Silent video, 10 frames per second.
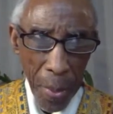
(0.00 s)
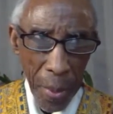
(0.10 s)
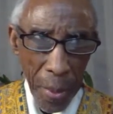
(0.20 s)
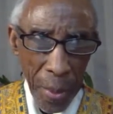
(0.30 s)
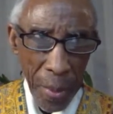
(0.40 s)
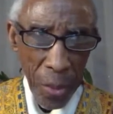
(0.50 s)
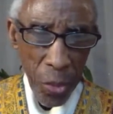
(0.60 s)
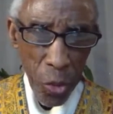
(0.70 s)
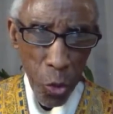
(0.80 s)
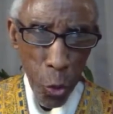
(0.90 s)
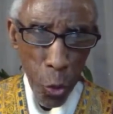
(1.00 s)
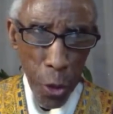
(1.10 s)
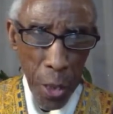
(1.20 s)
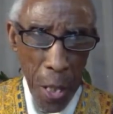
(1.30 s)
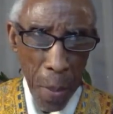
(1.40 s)
uh, an
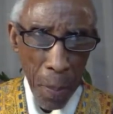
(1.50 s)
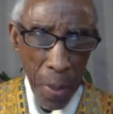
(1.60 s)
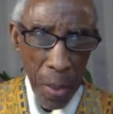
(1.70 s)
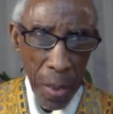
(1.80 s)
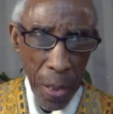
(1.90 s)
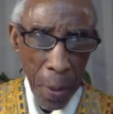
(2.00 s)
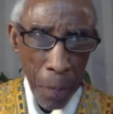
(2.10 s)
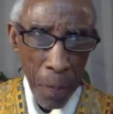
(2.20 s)
extremely